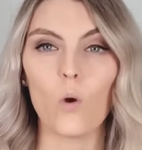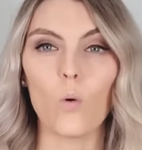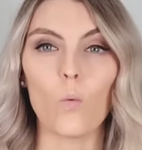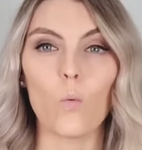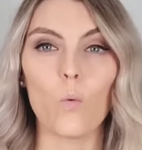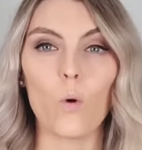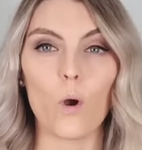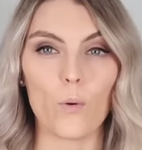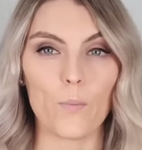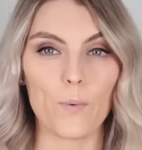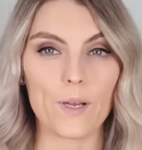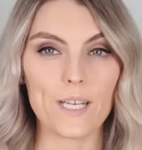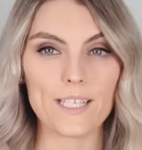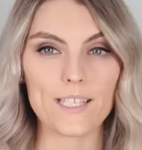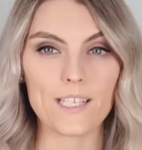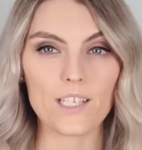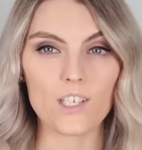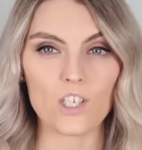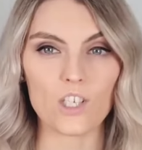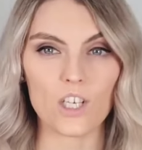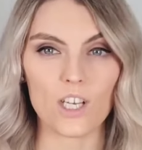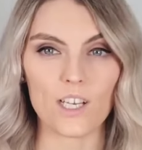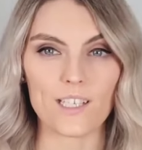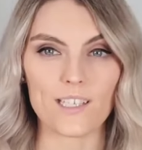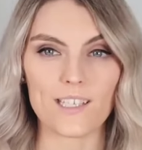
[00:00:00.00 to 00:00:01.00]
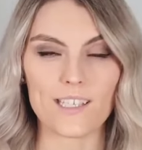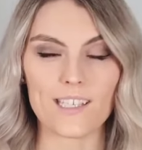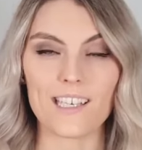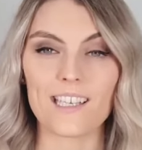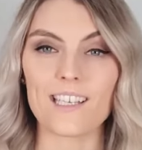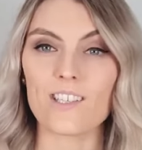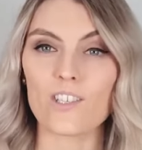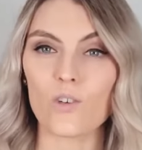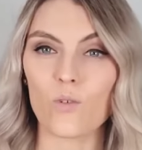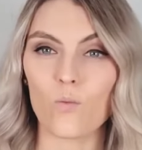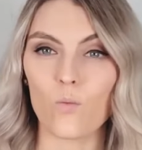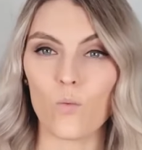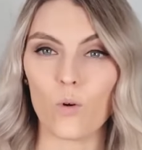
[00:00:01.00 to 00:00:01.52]
What we suggest
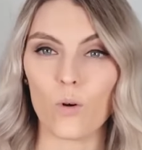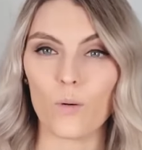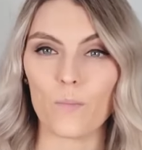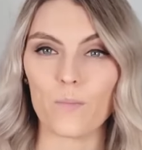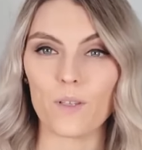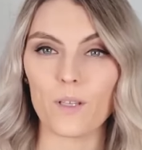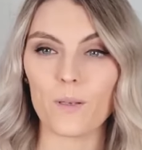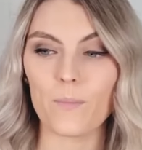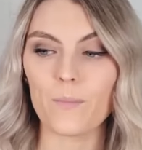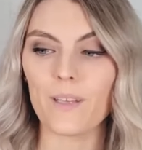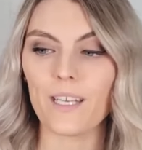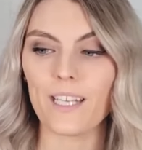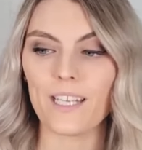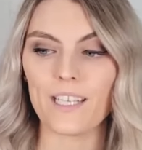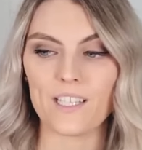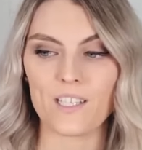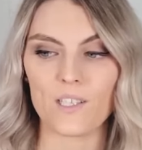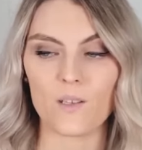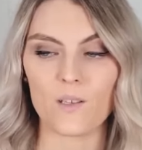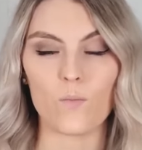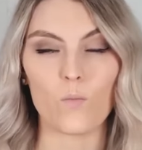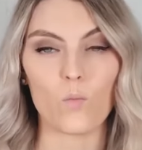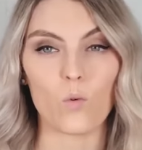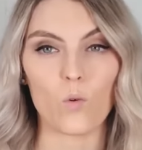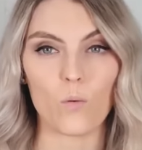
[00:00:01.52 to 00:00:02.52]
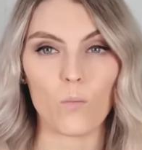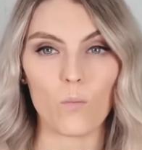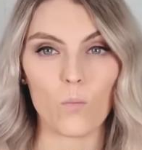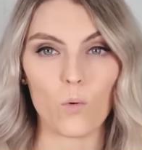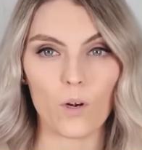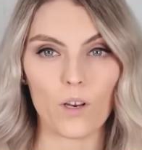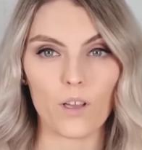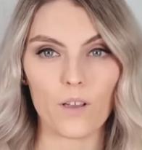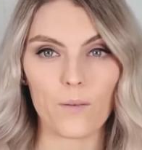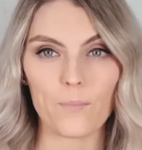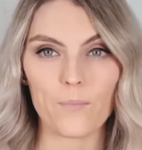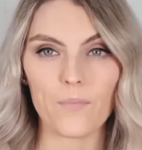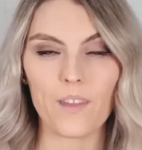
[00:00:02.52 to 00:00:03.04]
is to warm them in some warm
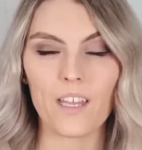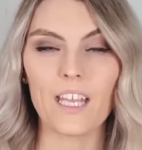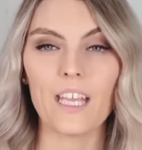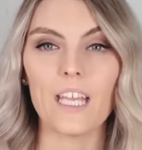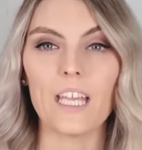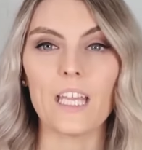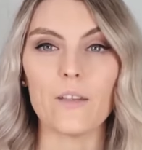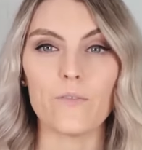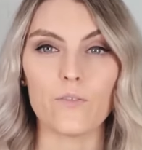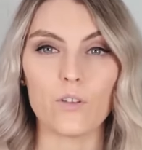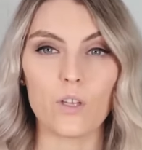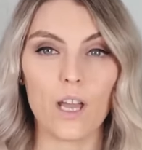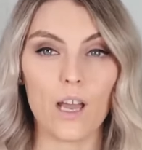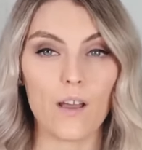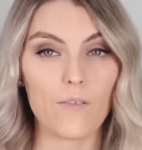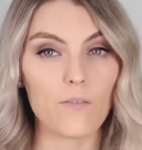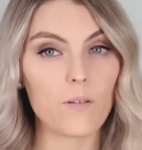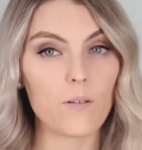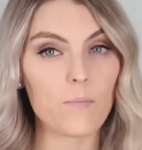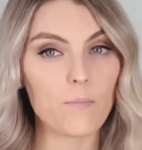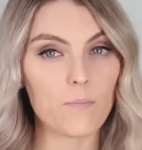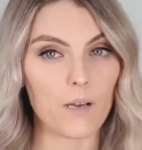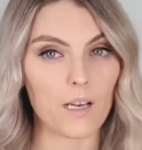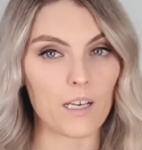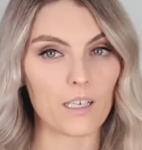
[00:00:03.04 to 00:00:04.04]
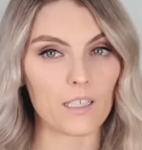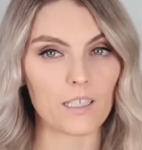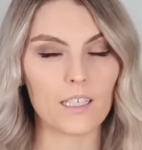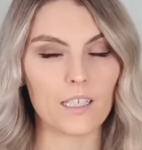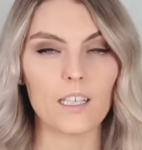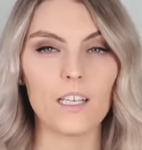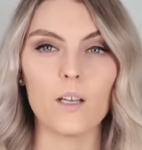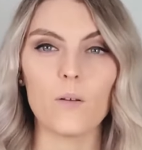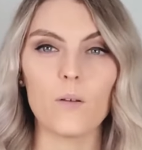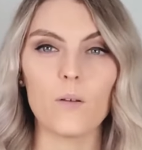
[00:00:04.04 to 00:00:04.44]
water. If you have a mug,